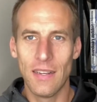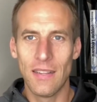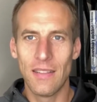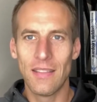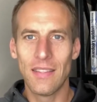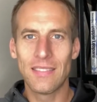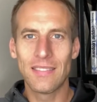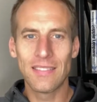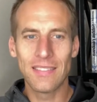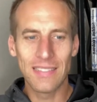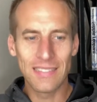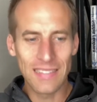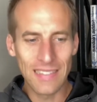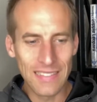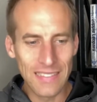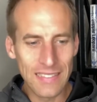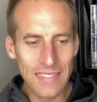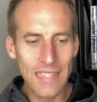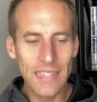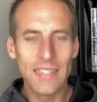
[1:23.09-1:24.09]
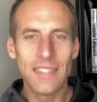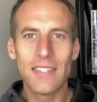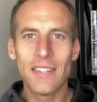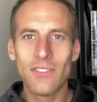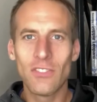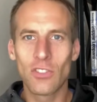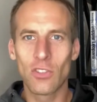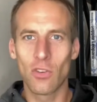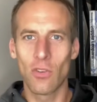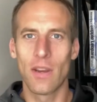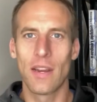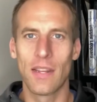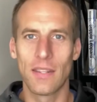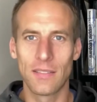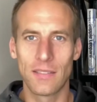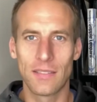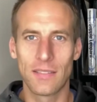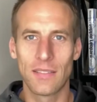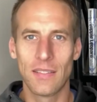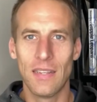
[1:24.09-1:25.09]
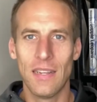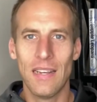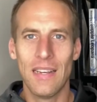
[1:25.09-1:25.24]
this, this addictive trance,